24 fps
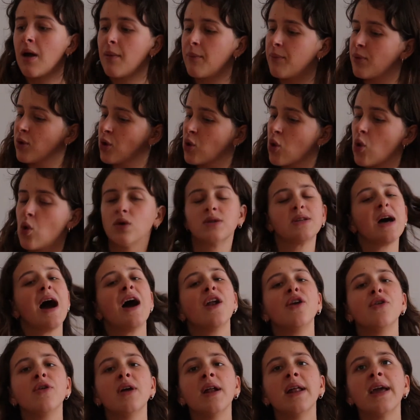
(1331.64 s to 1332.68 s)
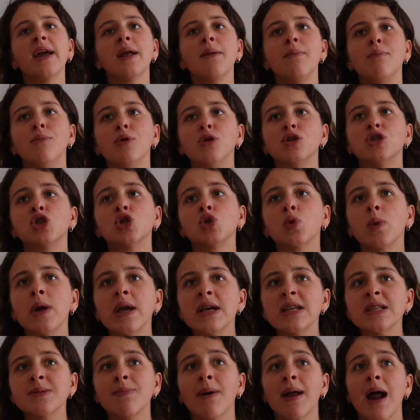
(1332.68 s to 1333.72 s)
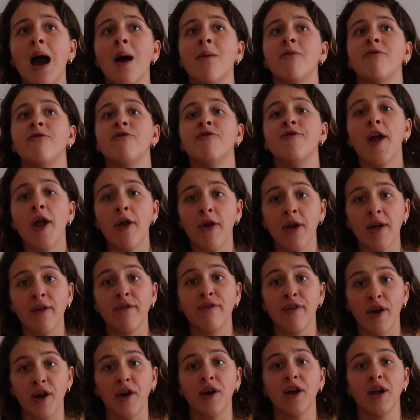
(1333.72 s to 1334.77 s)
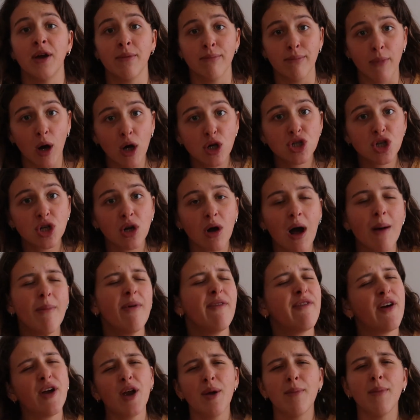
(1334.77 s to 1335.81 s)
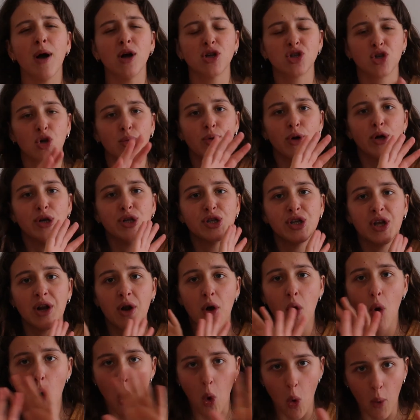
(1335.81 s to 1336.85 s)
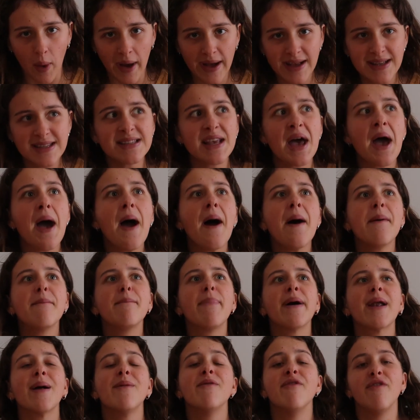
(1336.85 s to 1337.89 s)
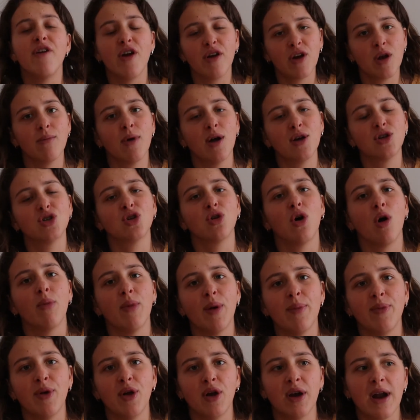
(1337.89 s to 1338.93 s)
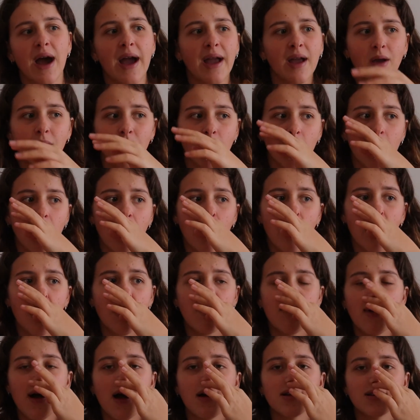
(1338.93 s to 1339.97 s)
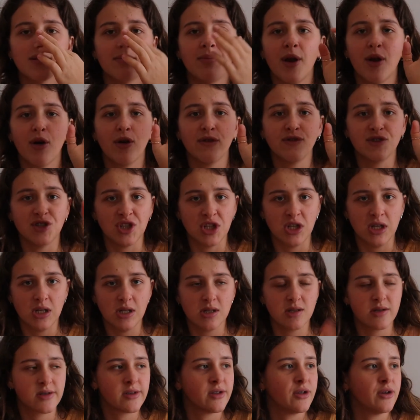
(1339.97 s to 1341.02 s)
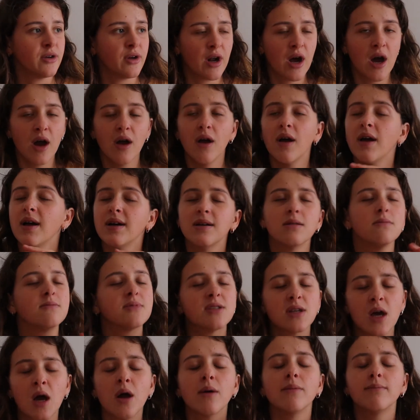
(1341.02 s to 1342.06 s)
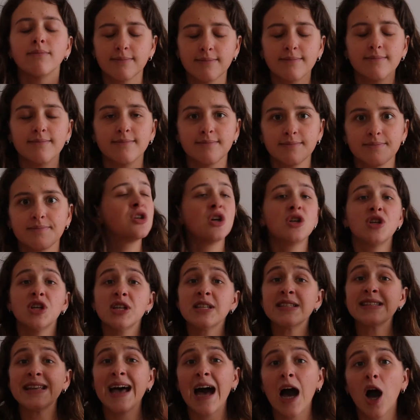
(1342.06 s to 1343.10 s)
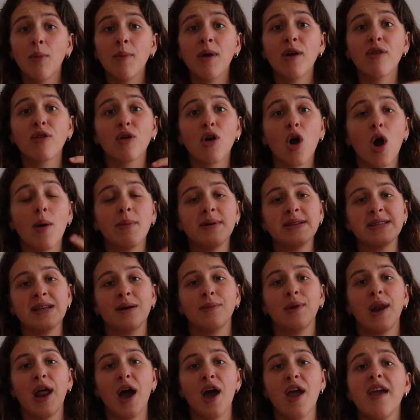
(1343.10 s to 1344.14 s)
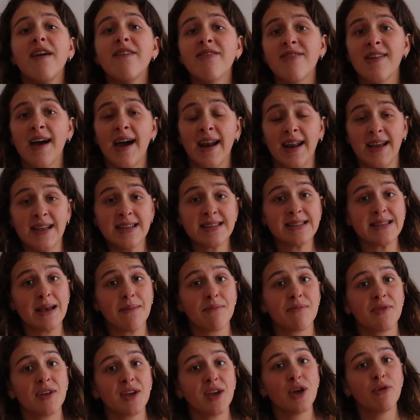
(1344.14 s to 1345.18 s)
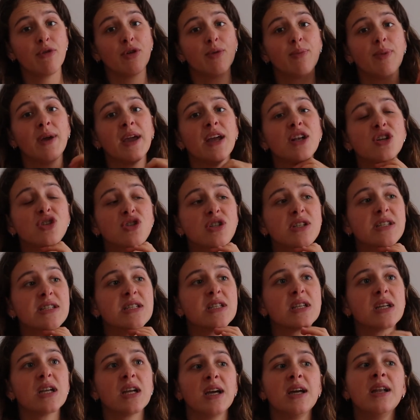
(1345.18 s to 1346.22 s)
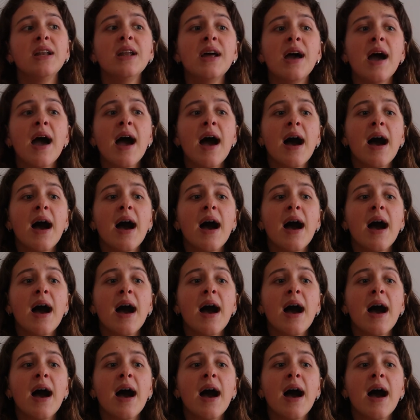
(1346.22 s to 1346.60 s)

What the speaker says: Because I don't really get mood swings, but I'm very, very emotional. I'm a very emotional person always, but I'm very emotional on my period. I can cry about a pair of jeans, you know. So just tell me in the comments down below if that is something you would be interested in.